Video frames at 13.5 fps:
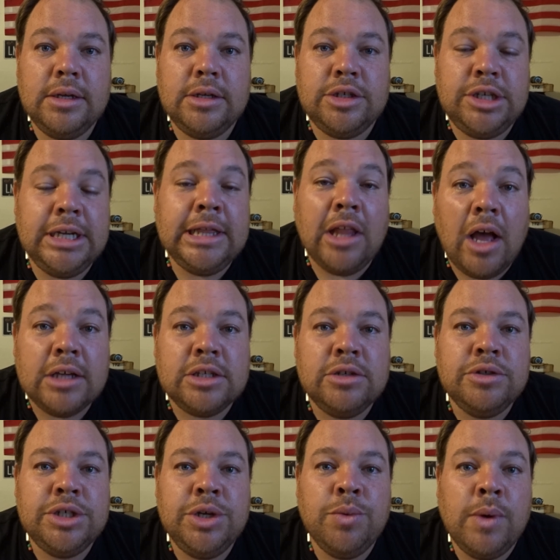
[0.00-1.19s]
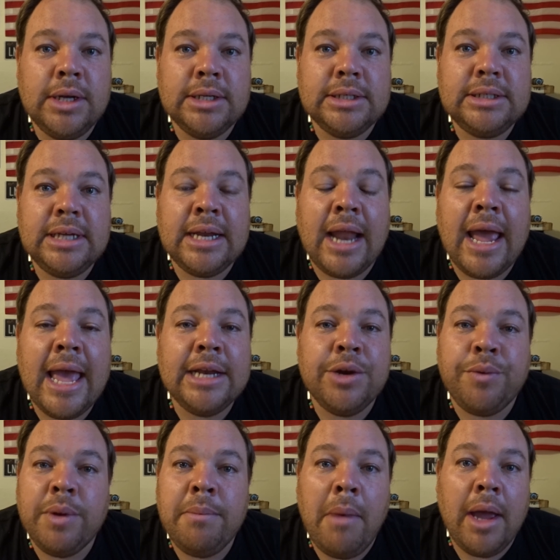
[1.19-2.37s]
She lost who she was, and I had to
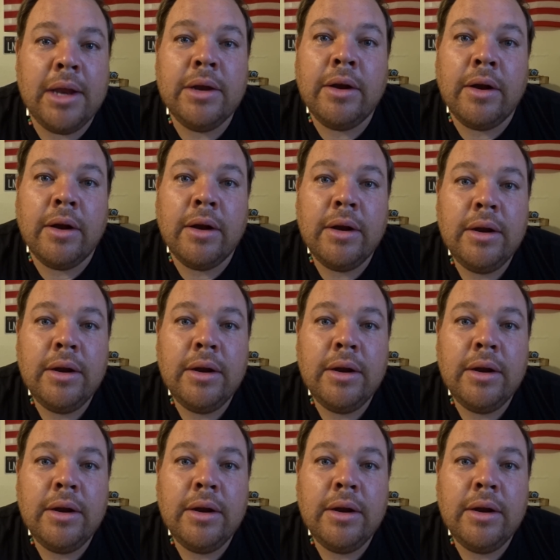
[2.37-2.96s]
remind her.